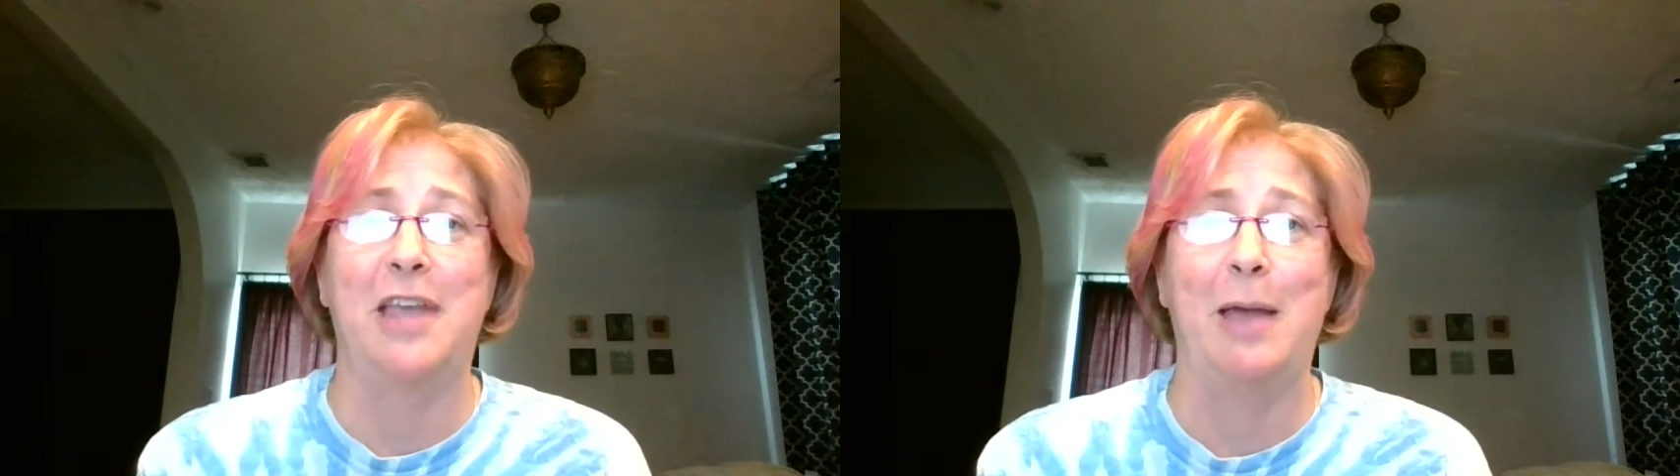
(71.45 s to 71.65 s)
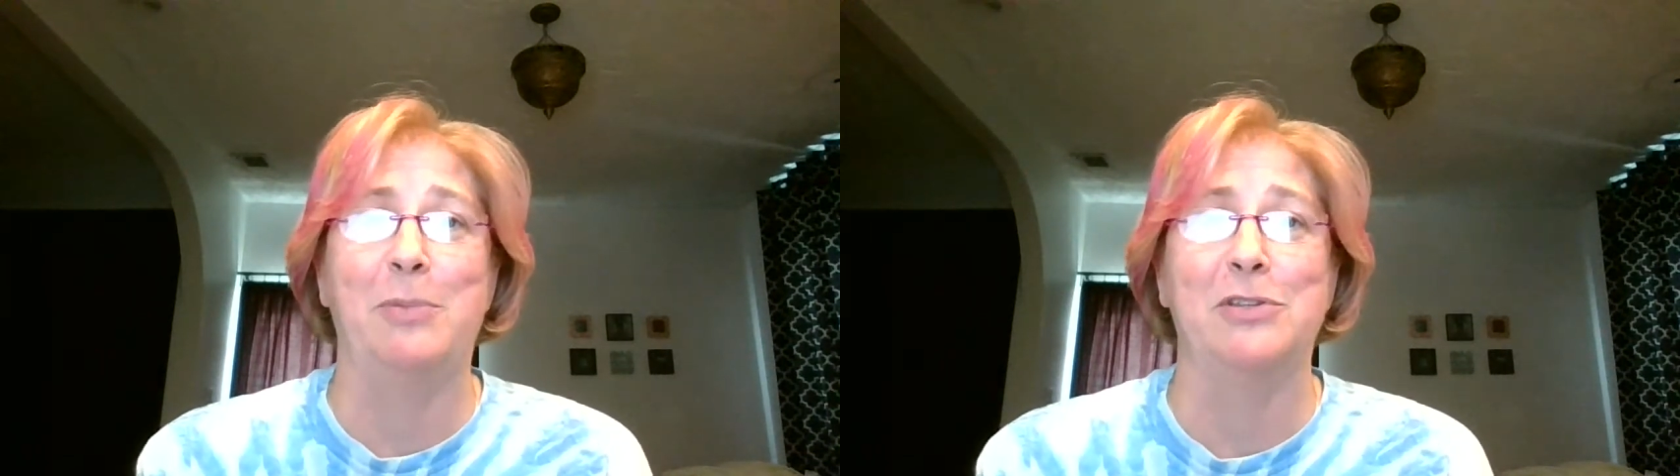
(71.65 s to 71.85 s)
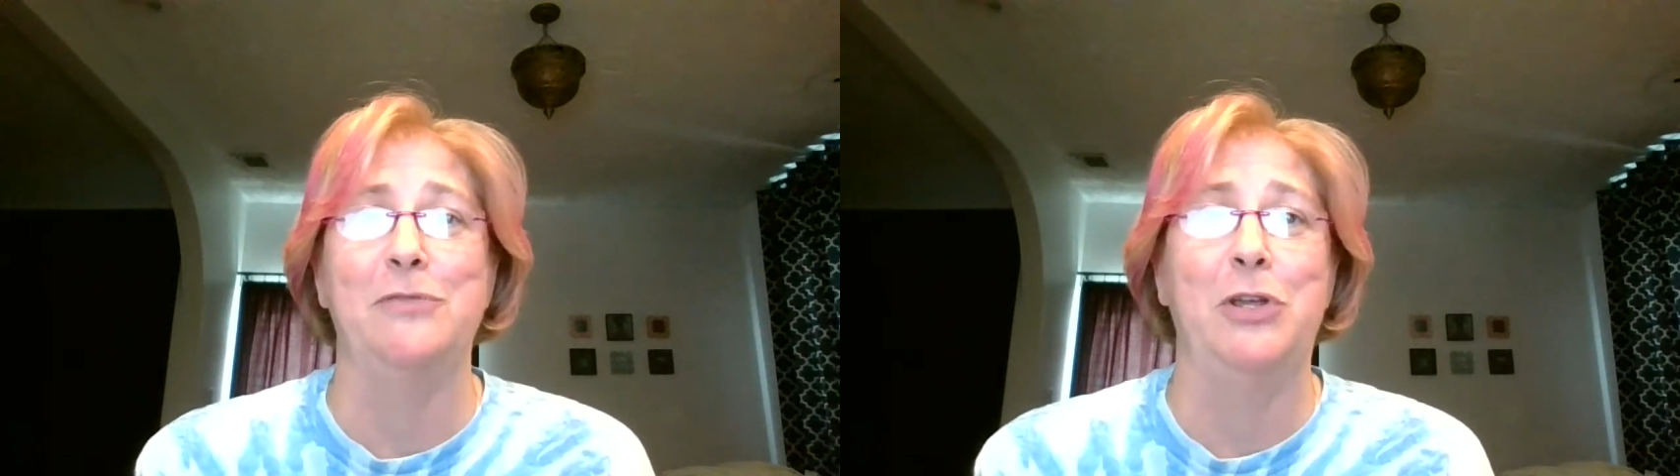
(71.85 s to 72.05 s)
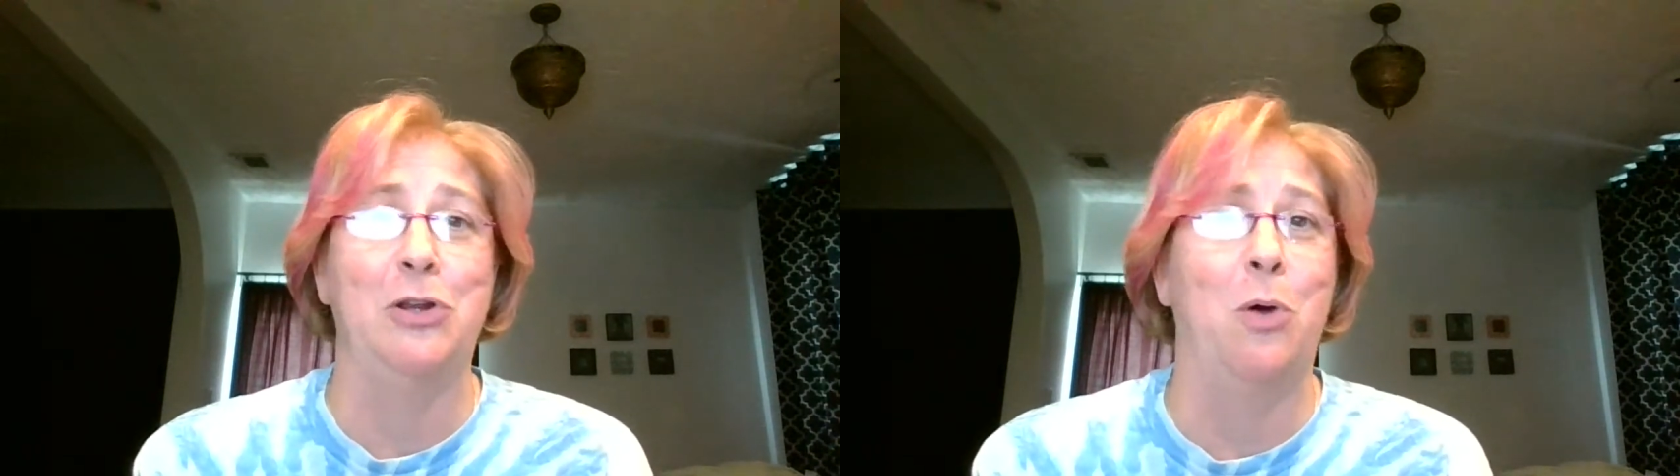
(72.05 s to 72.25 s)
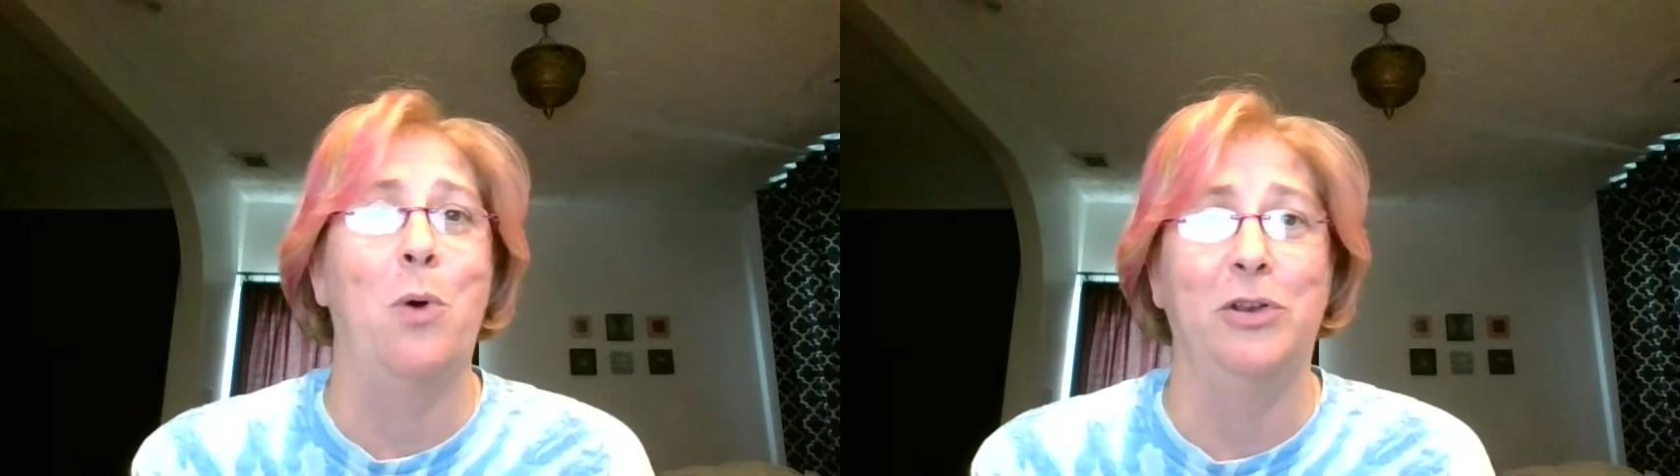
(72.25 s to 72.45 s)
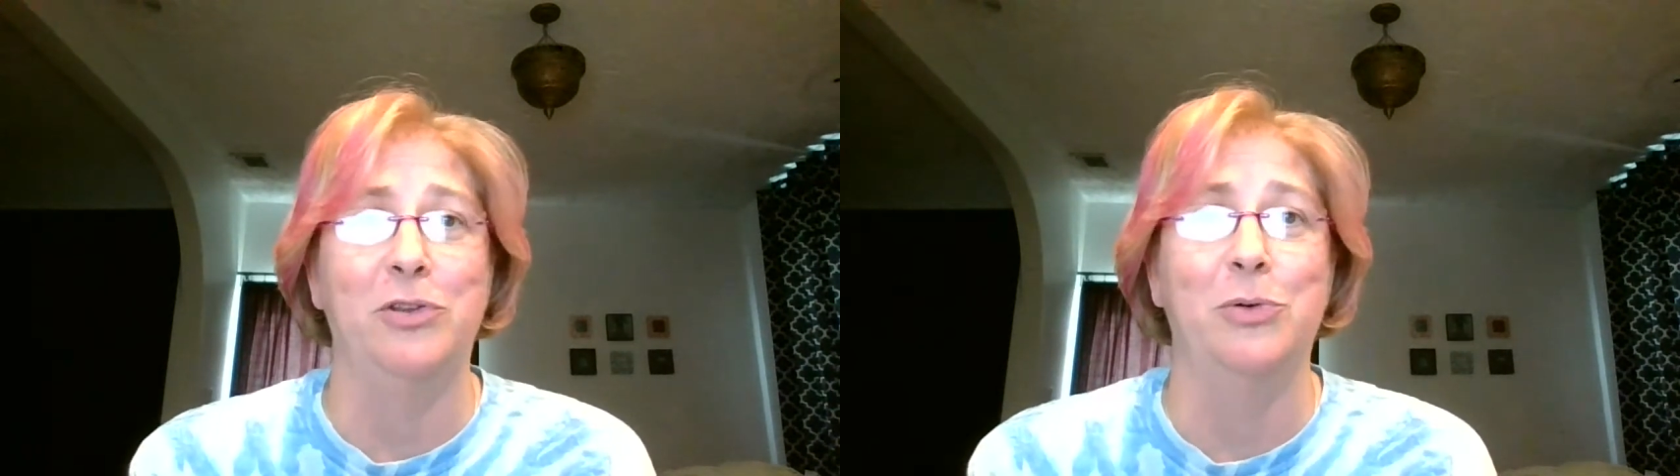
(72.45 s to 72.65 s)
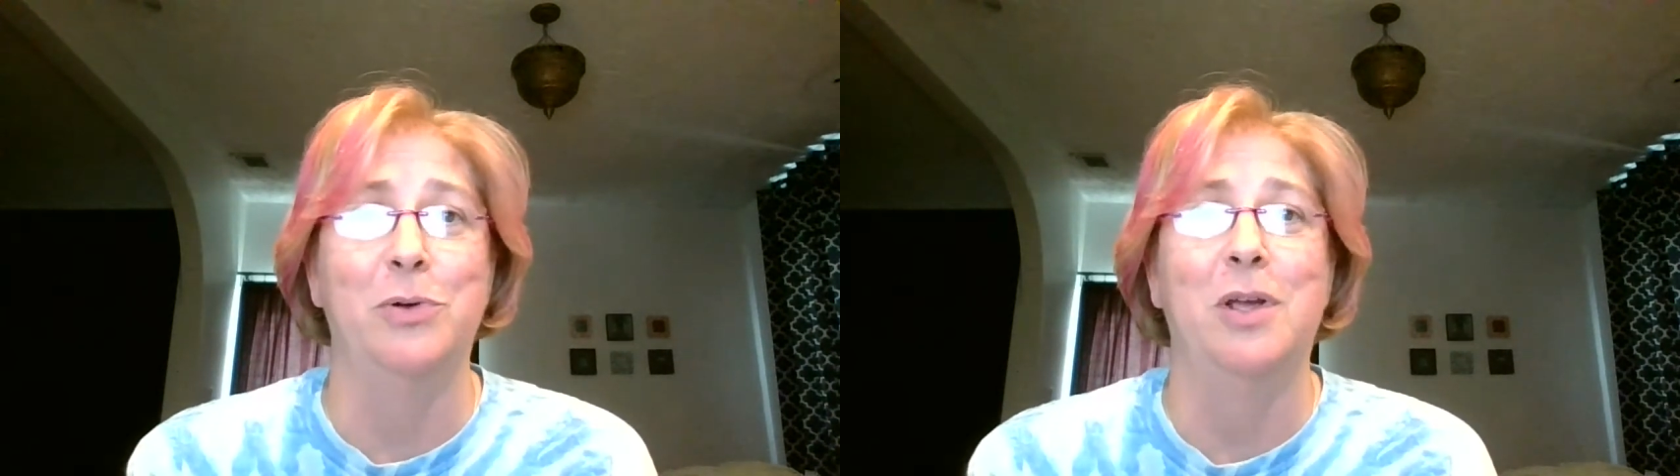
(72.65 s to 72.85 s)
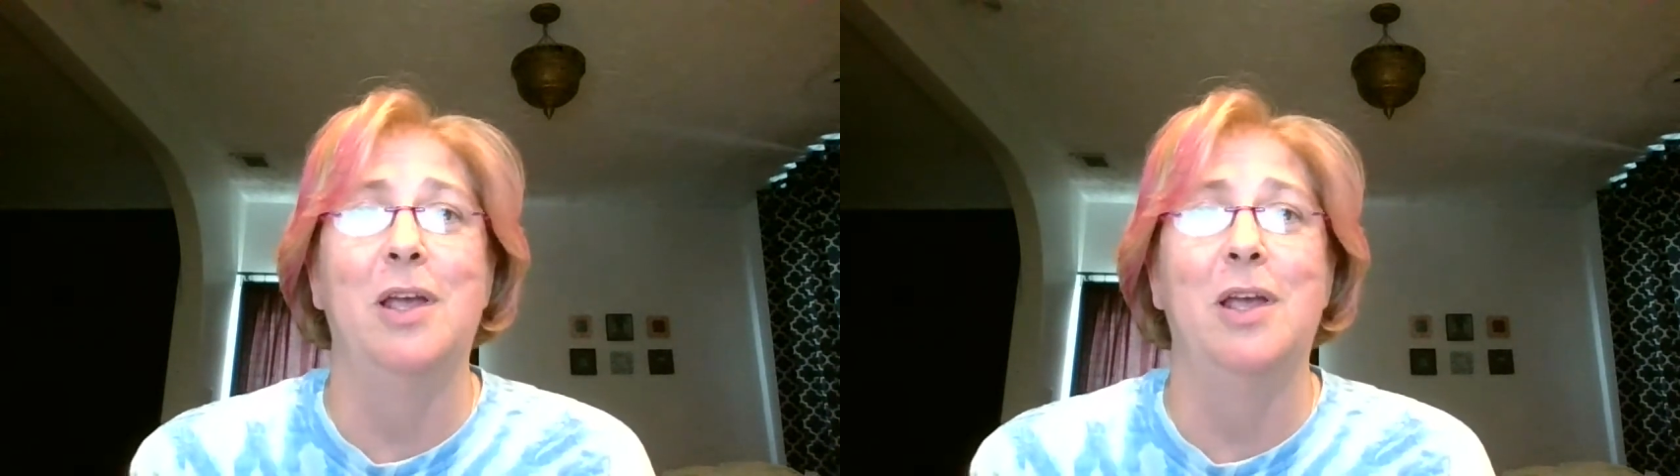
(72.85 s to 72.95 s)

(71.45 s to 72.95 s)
campus if you don't want to,